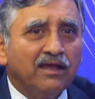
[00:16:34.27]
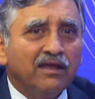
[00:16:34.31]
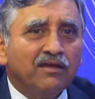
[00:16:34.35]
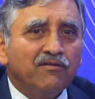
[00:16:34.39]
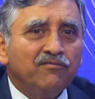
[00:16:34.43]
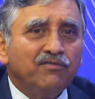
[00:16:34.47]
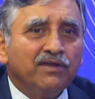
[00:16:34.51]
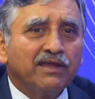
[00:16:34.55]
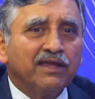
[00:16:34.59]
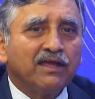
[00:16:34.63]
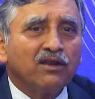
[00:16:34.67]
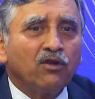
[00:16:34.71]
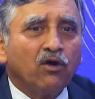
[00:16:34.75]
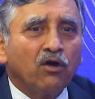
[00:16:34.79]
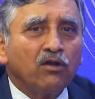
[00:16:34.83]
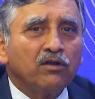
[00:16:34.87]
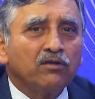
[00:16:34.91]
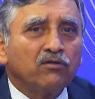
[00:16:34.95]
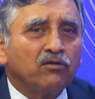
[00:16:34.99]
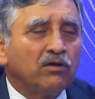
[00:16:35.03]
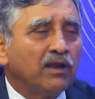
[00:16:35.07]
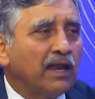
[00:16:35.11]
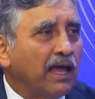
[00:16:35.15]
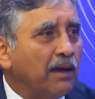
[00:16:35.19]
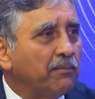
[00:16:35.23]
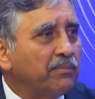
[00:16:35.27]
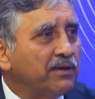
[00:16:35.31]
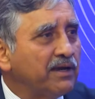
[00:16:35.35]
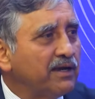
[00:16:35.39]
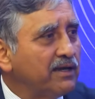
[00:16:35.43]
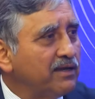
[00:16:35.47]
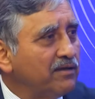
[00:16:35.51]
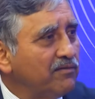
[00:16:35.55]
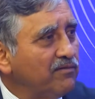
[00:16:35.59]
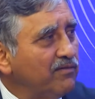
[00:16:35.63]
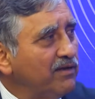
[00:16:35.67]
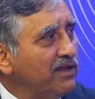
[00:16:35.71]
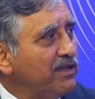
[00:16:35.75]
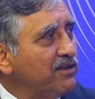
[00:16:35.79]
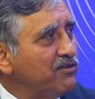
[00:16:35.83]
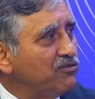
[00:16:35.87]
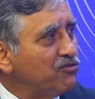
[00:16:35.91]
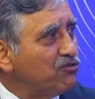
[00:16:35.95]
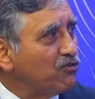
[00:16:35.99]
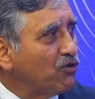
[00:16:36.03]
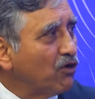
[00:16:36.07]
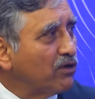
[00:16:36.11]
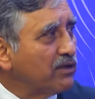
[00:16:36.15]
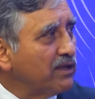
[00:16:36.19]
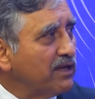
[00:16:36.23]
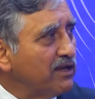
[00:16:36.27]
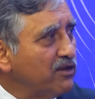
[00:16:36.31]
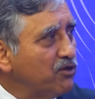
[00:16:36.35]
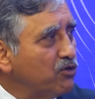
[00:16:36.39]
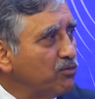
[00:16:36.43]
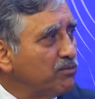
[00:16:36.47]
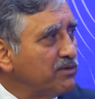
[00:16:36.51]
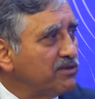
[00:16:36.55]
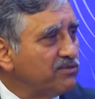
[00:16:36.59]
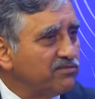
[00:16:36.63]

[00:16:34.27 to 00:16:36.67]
we can all collaboratively ensure that human